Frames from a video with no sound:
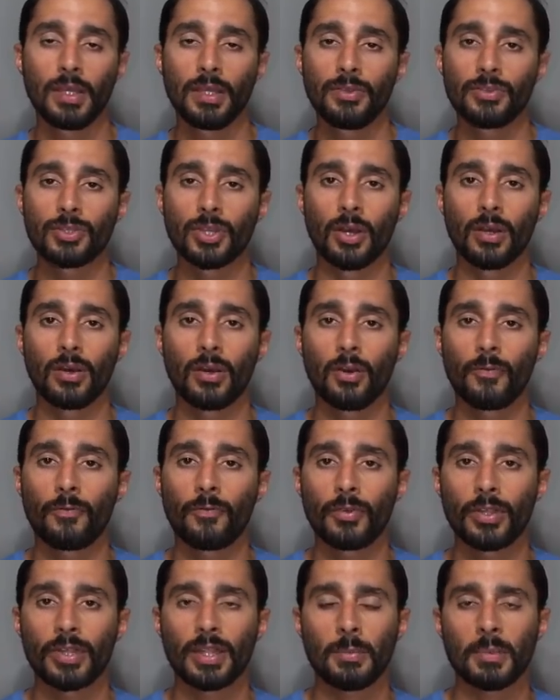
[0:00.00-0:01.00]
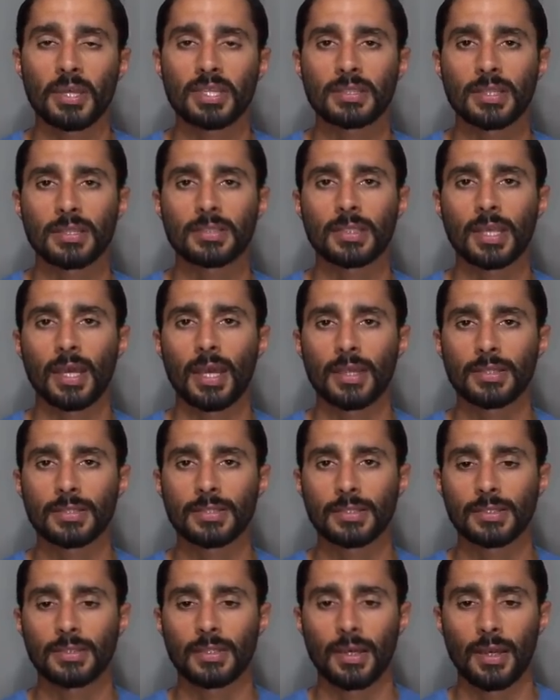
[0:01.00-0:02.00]
So hopefully that makes sense,
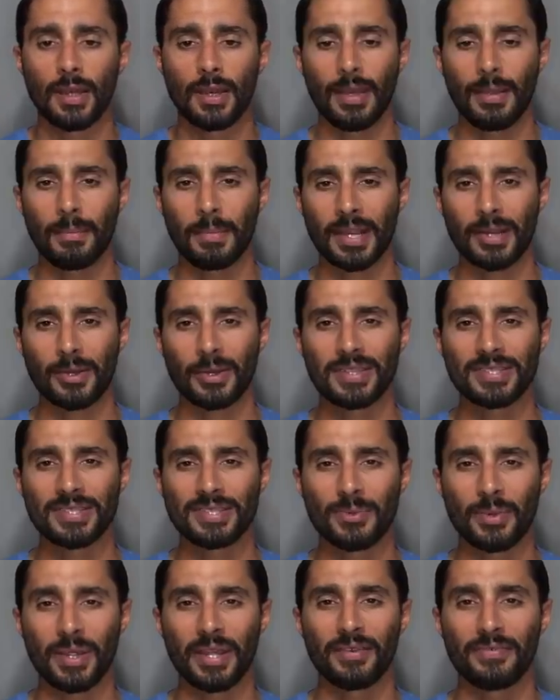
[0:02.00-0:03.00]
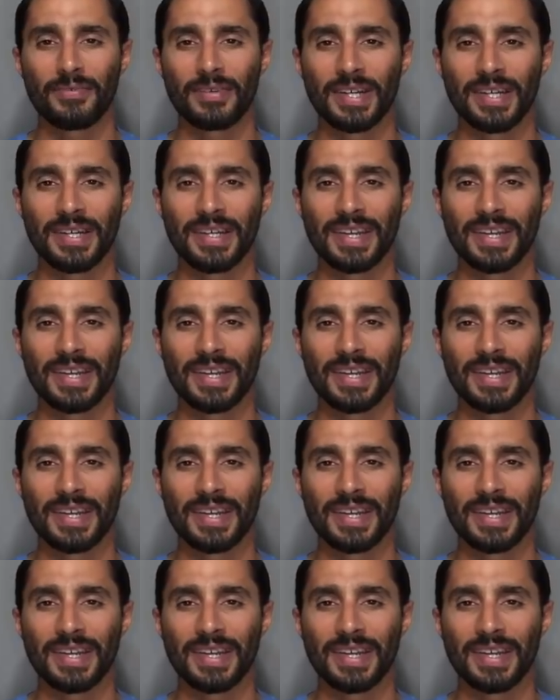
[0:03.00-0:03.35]
guys, and uh, and my crazy way of uh,